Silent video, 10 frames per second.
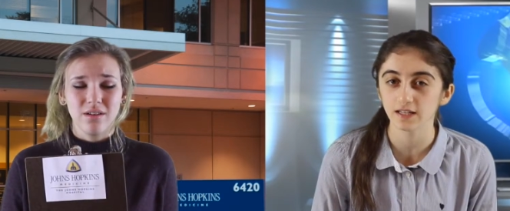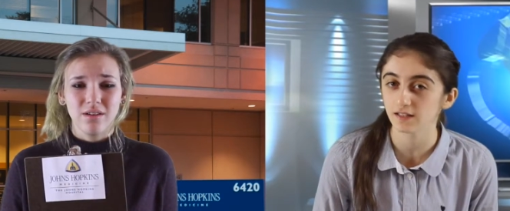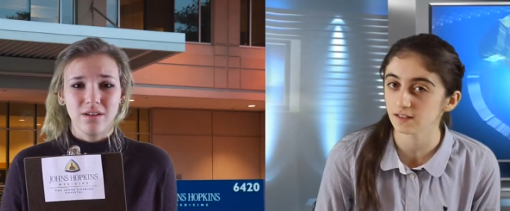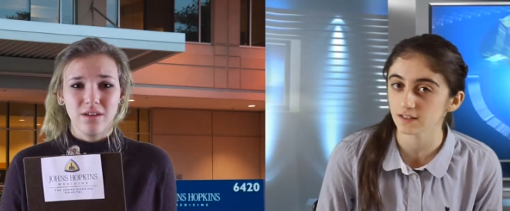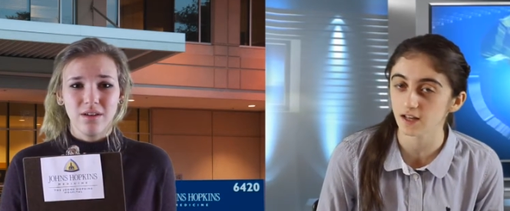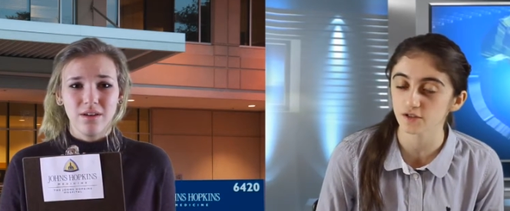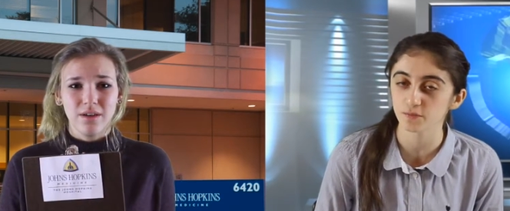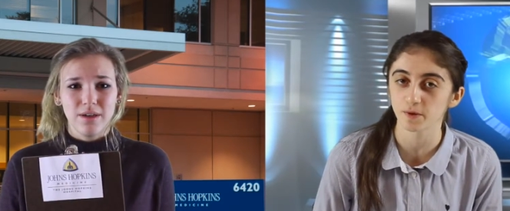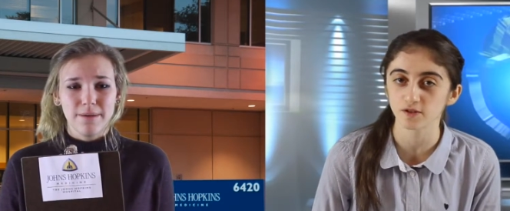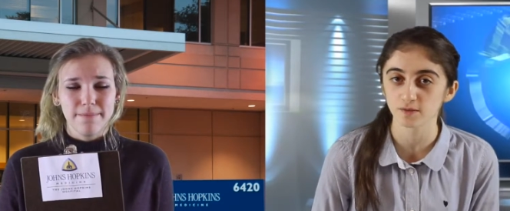Speaker 1: HeLa cells
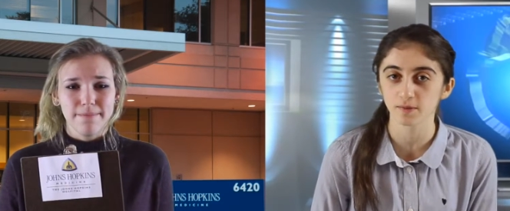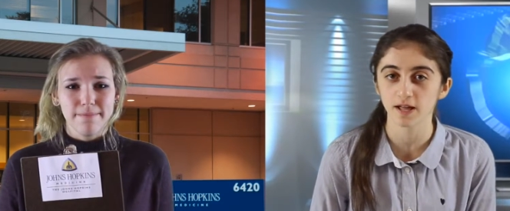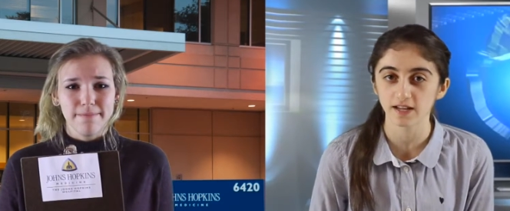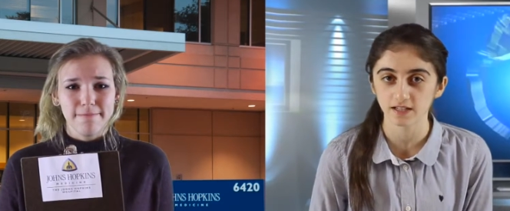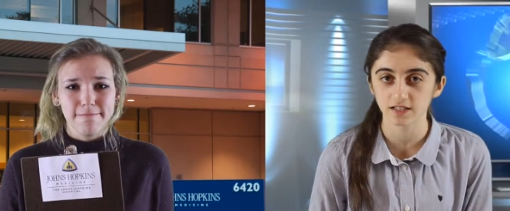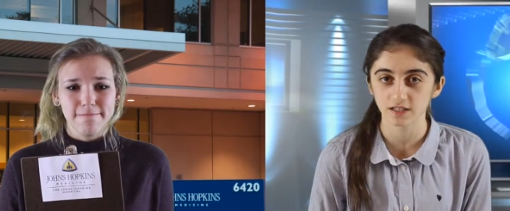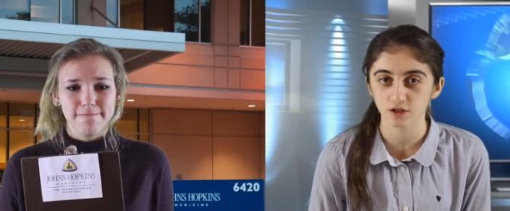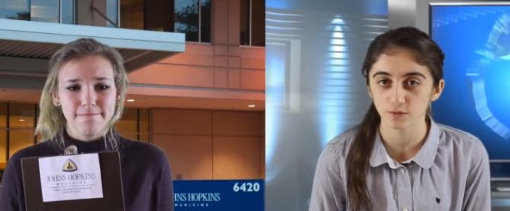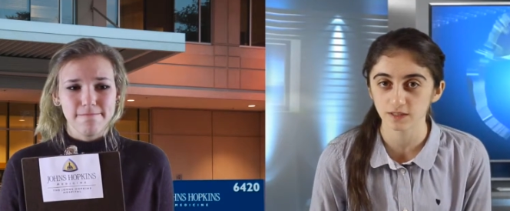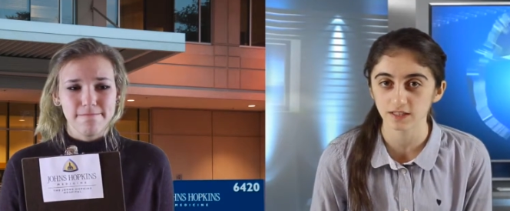multiply
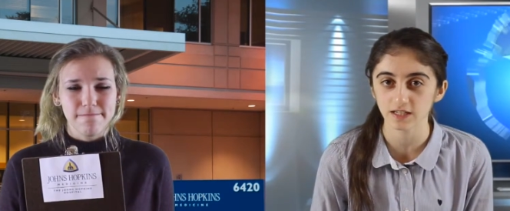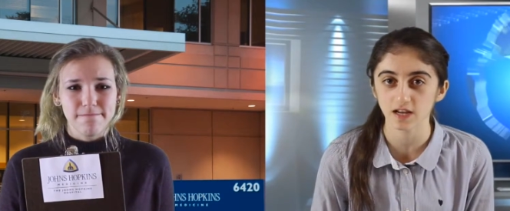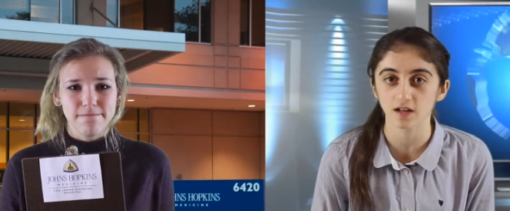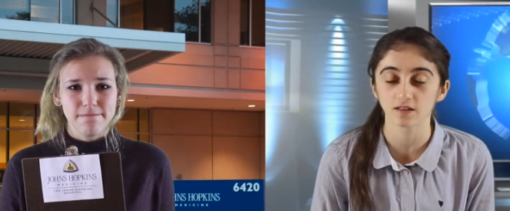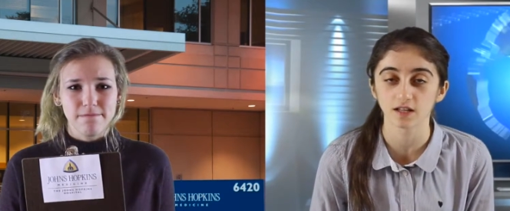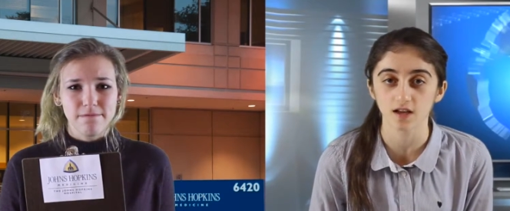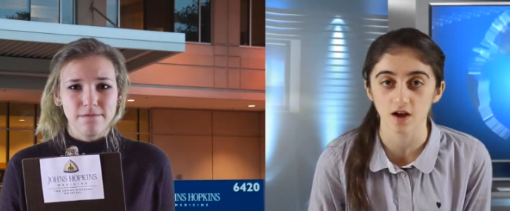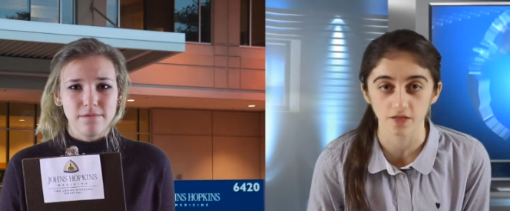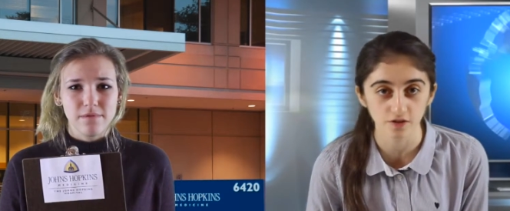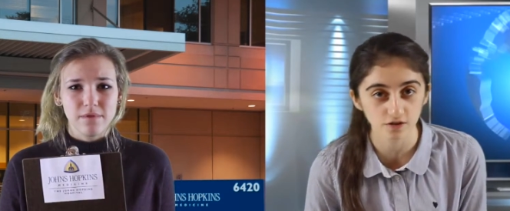continuously unlike
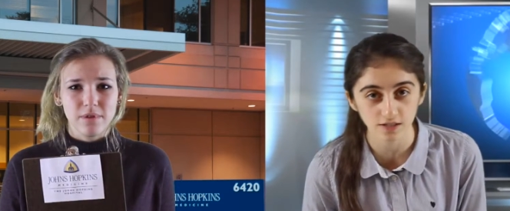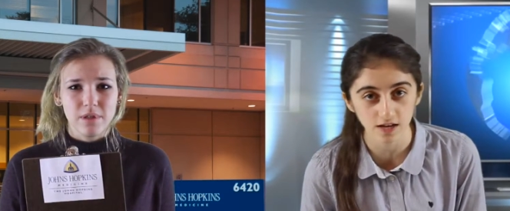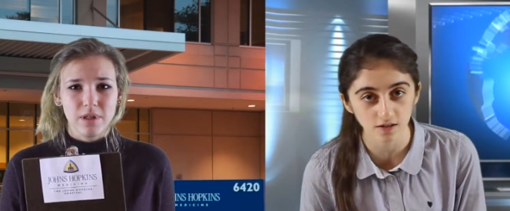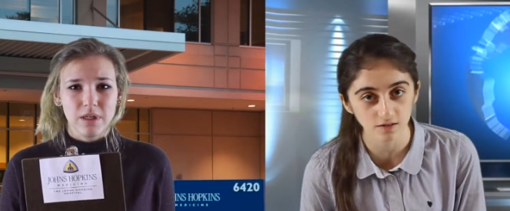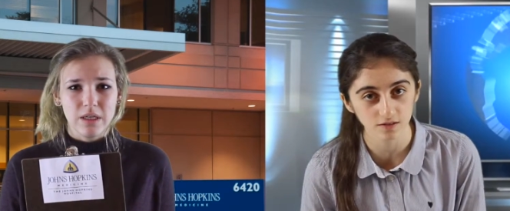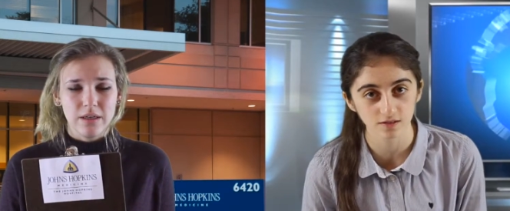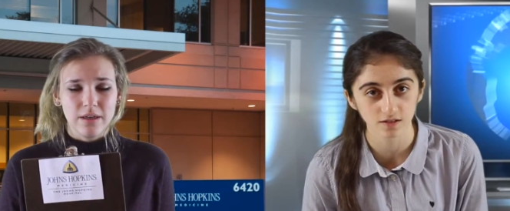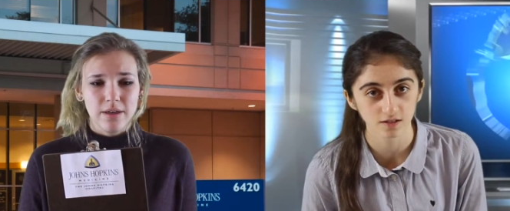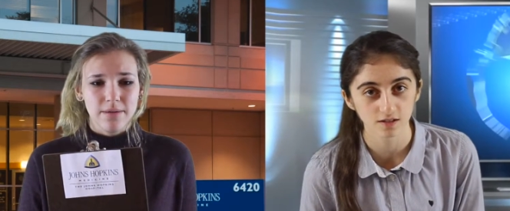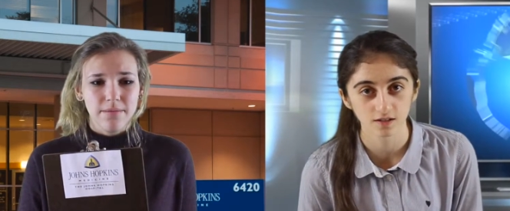other cells?
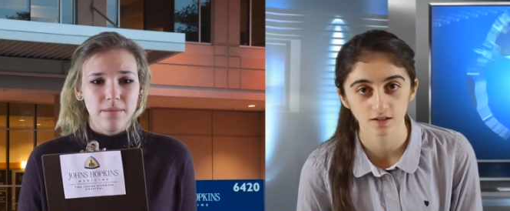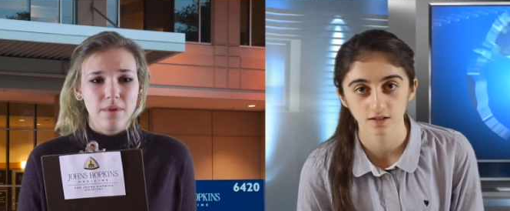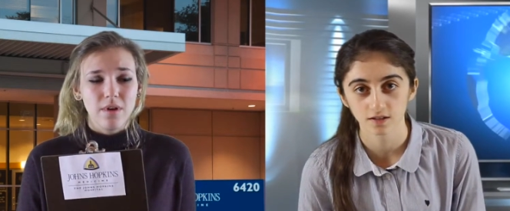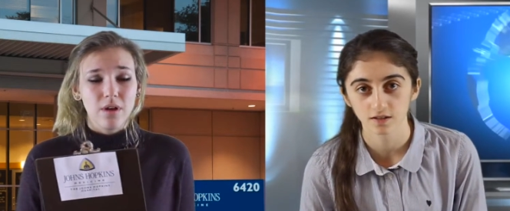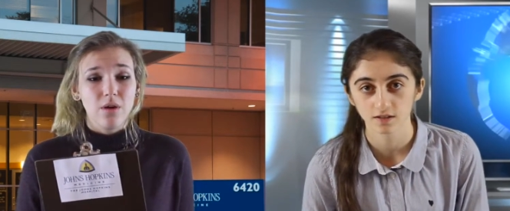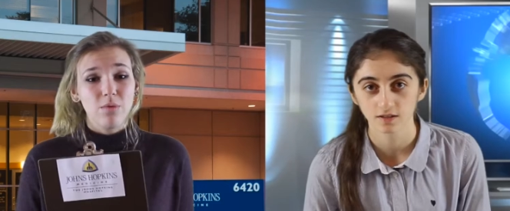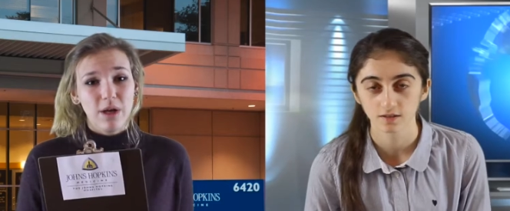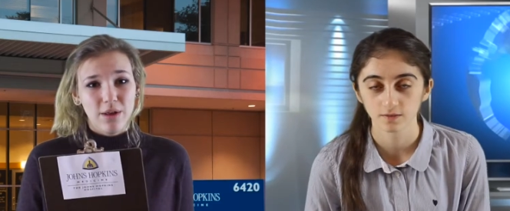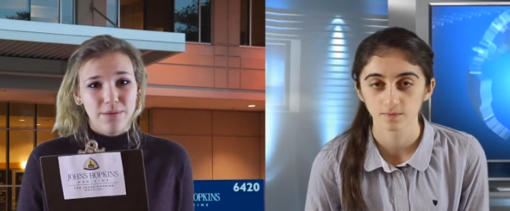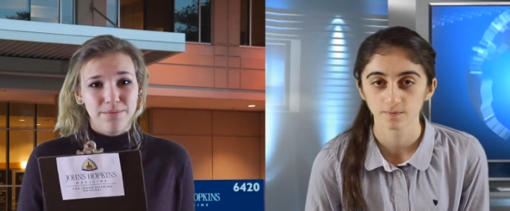
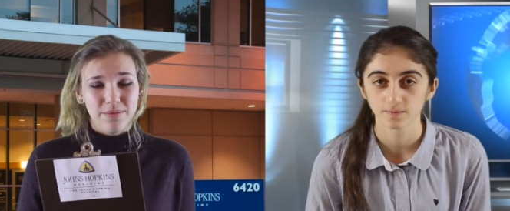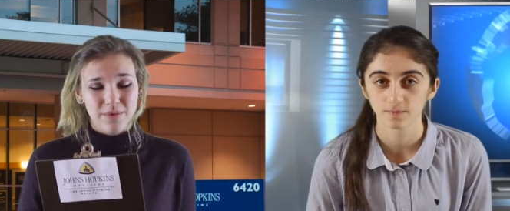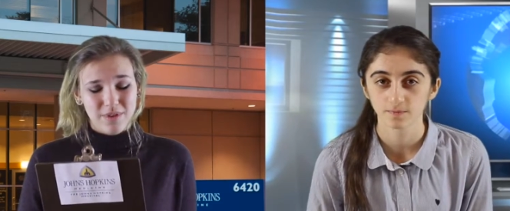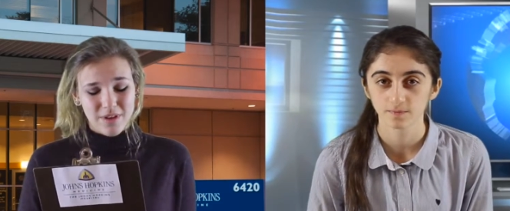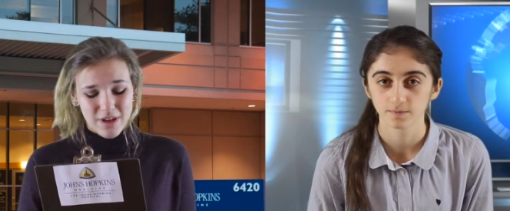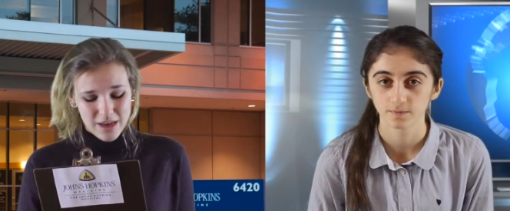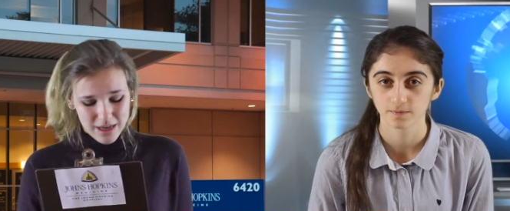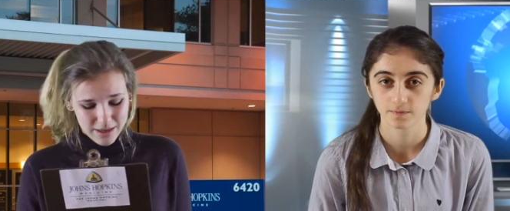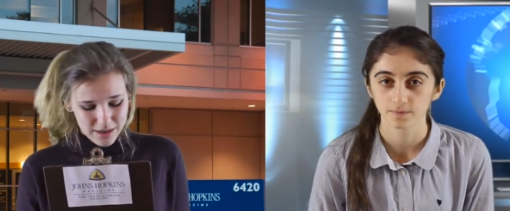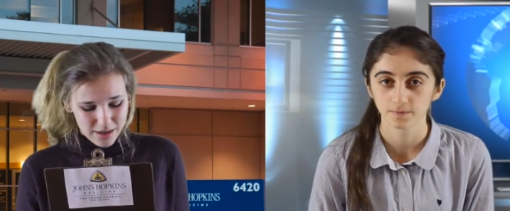
Speaker 2: Well,
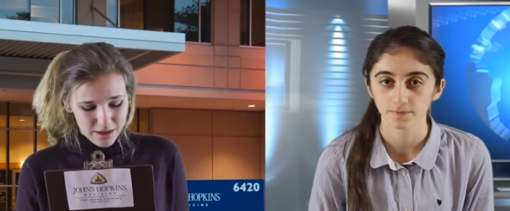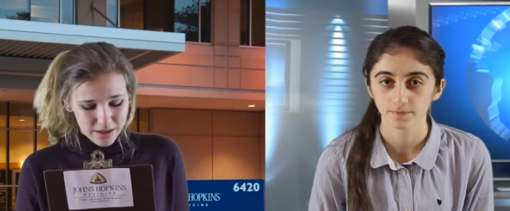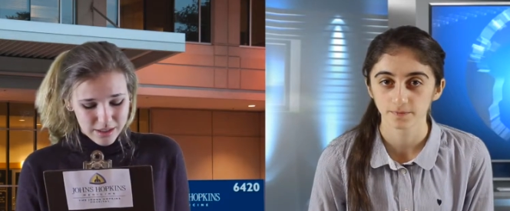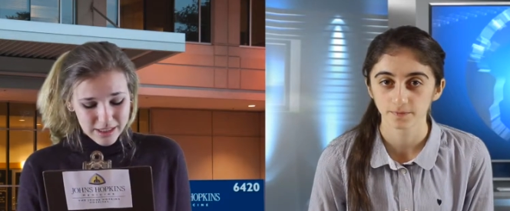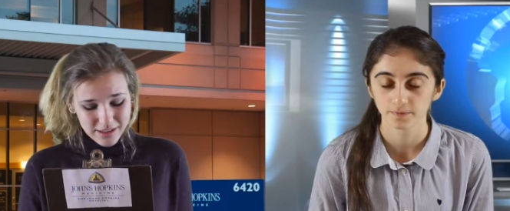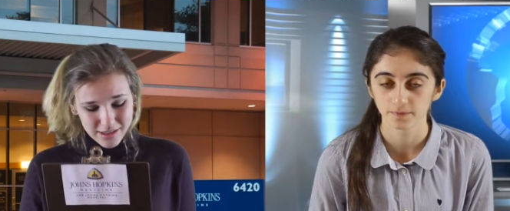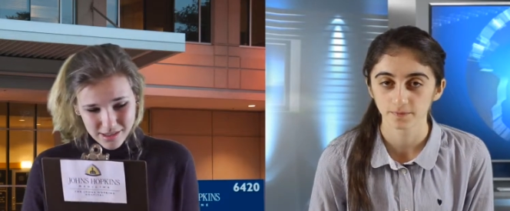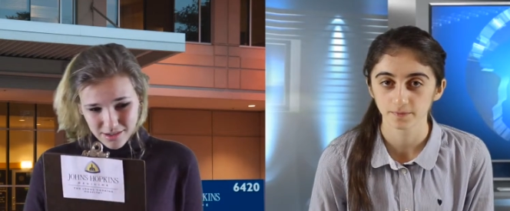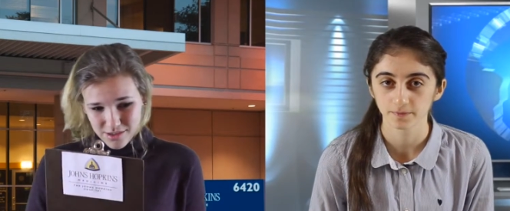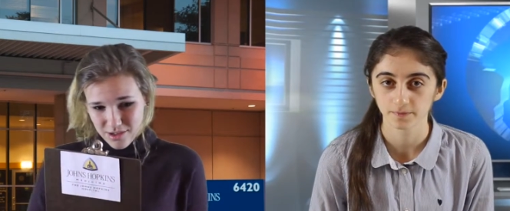HeLa
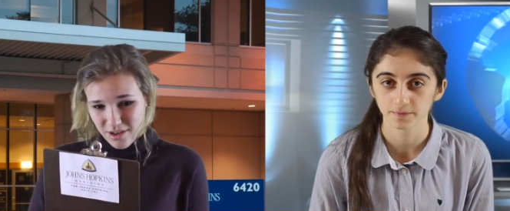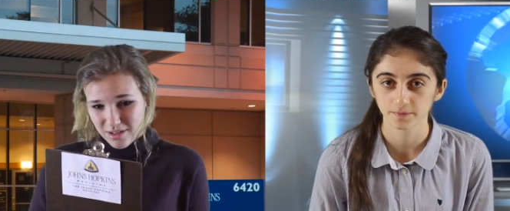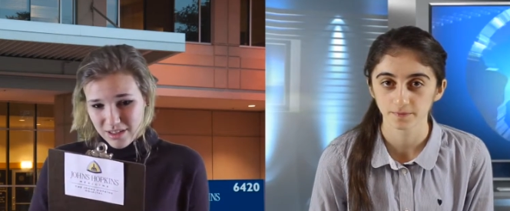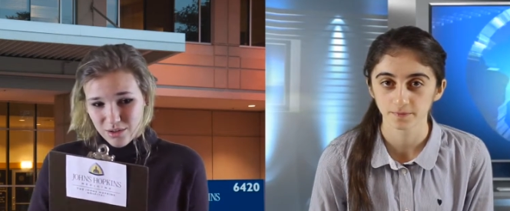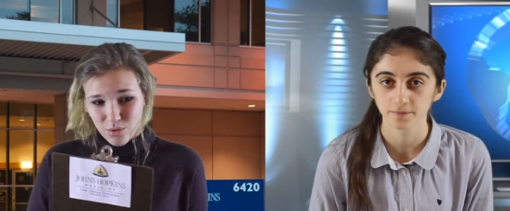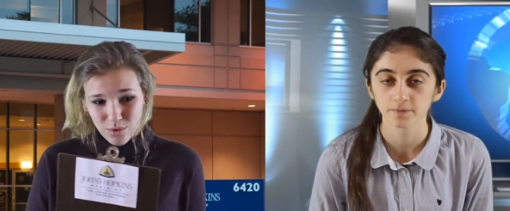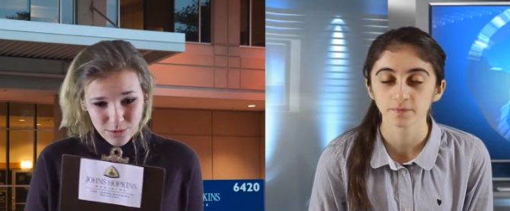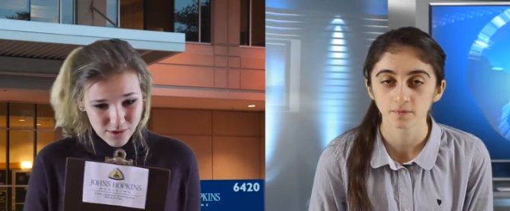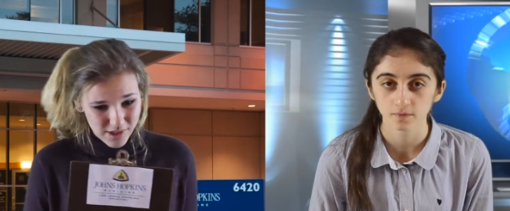cells are unlike normal